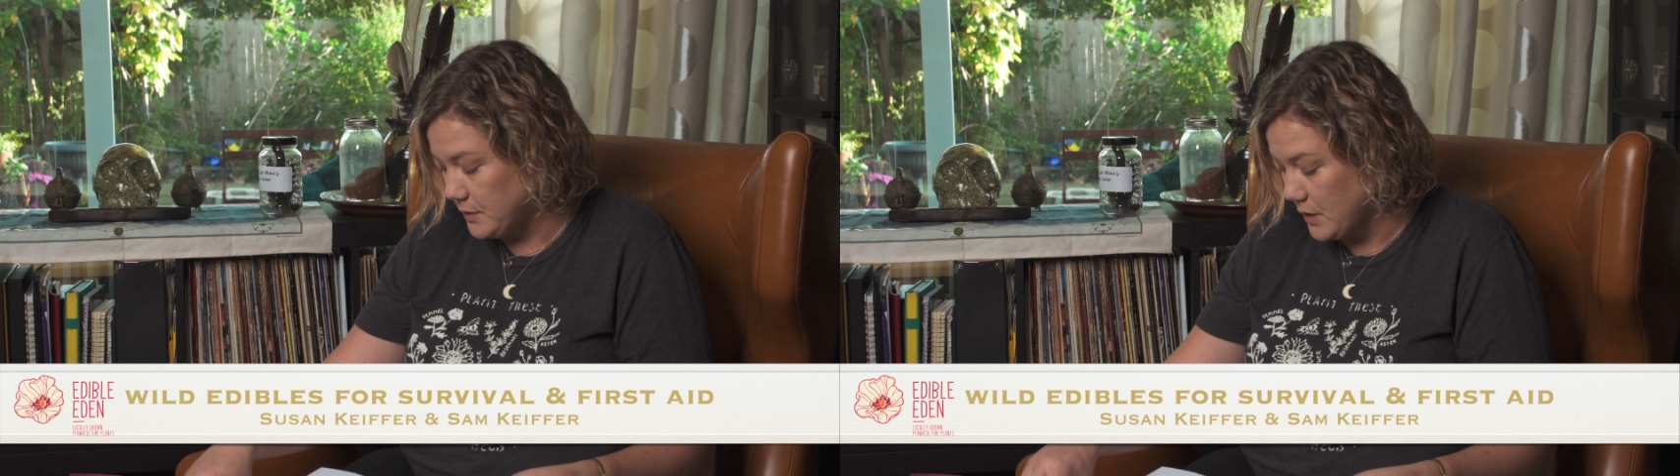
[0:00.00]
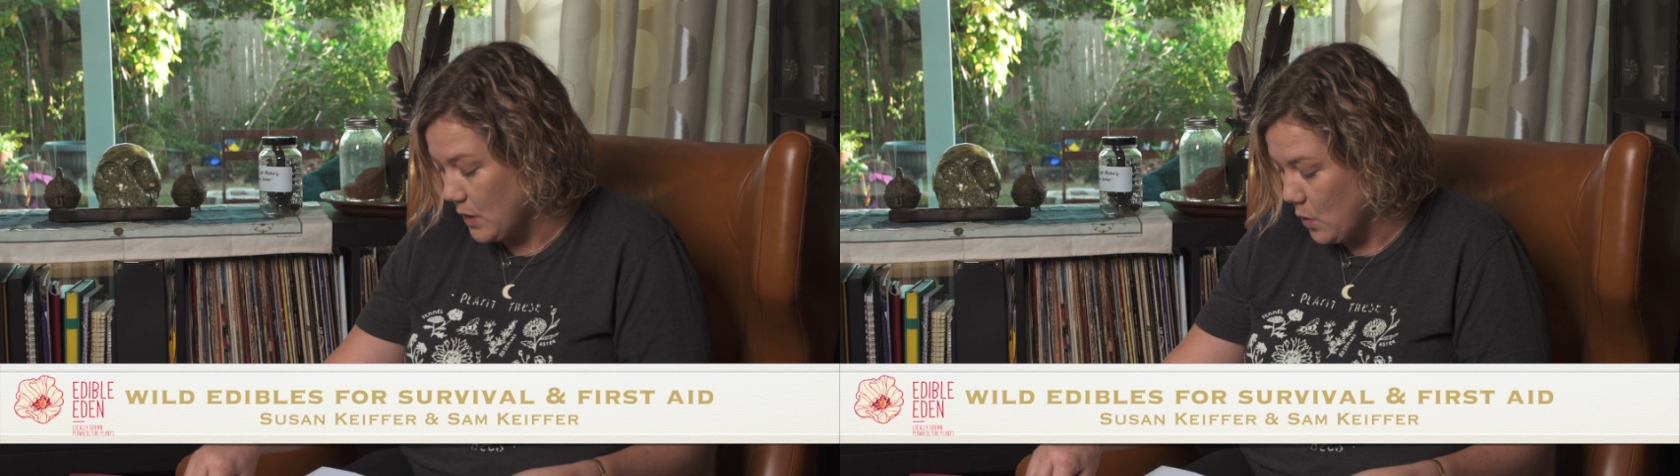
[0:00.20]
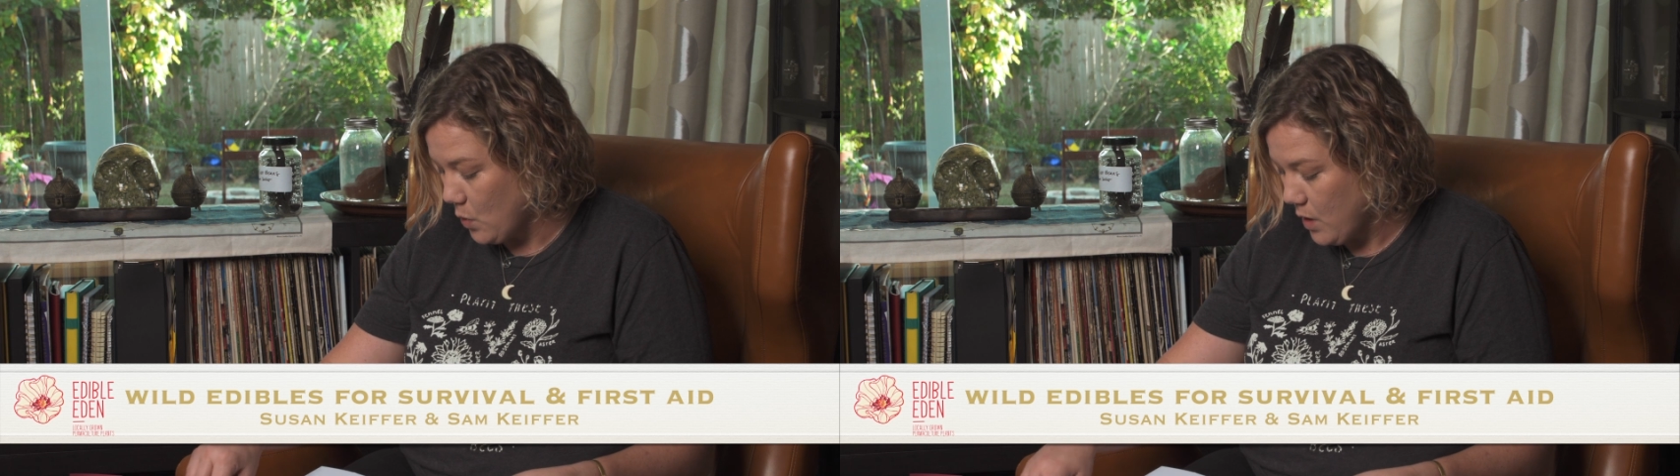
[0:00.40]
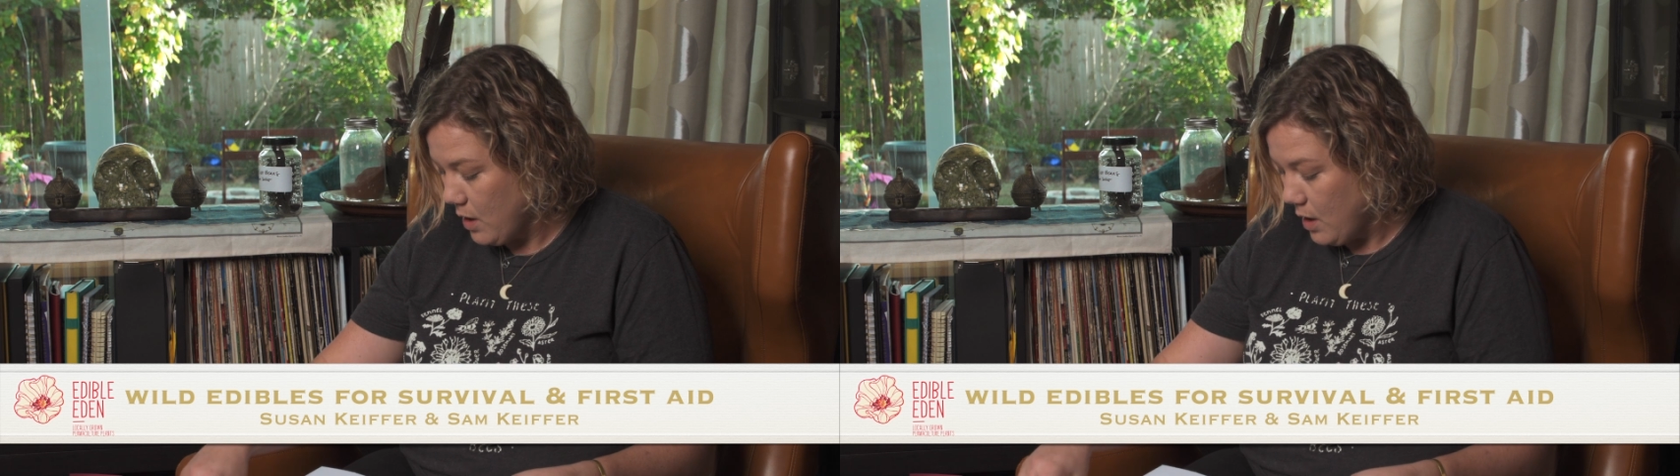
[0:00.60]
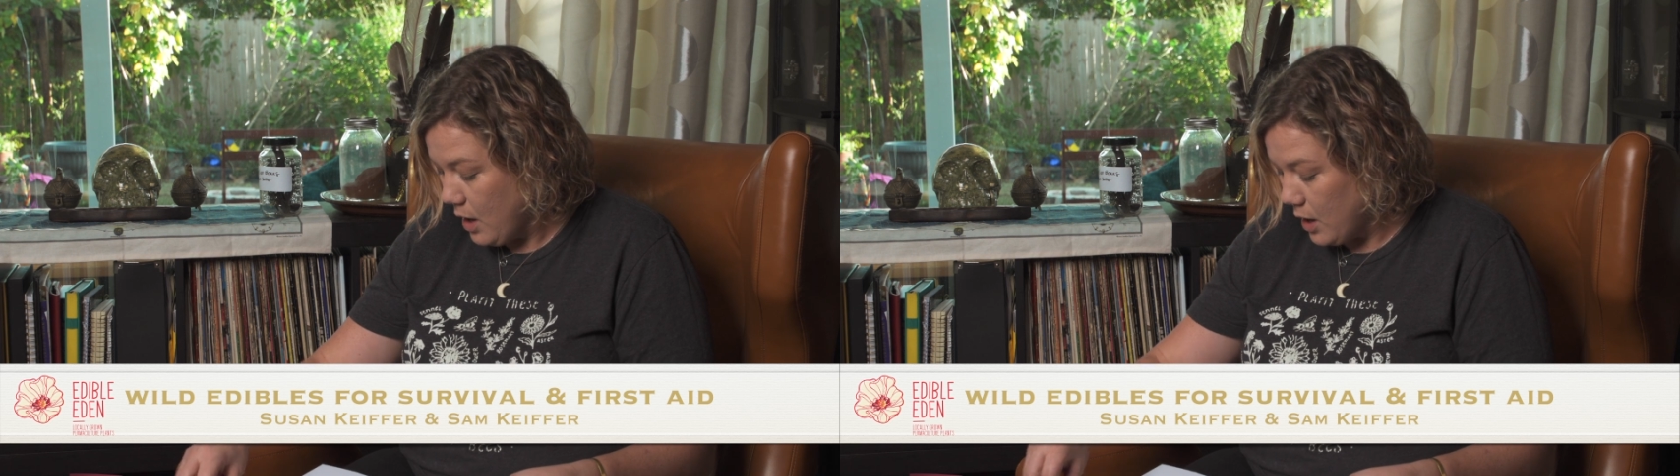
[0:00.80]
So
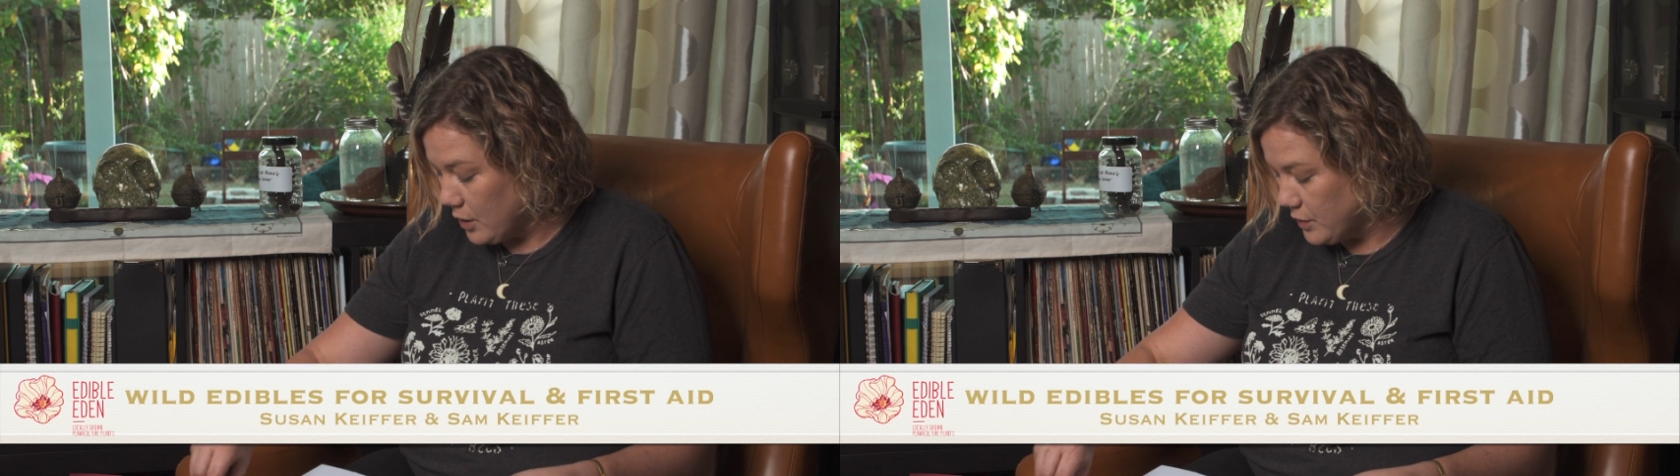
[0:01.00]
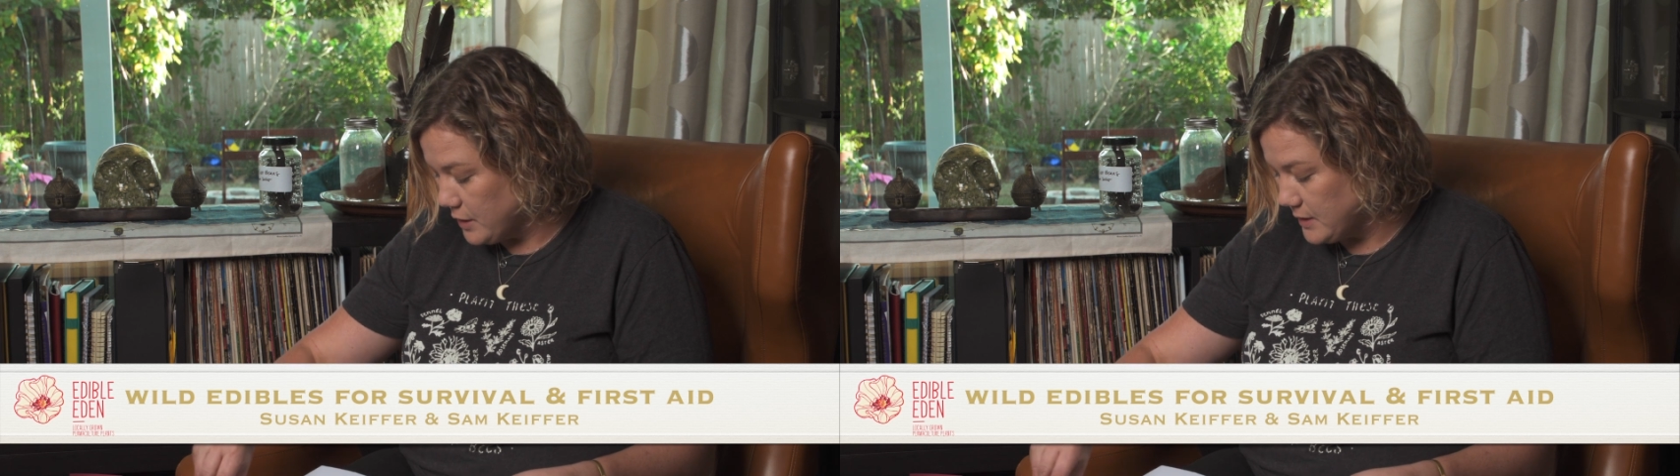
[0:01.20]
a good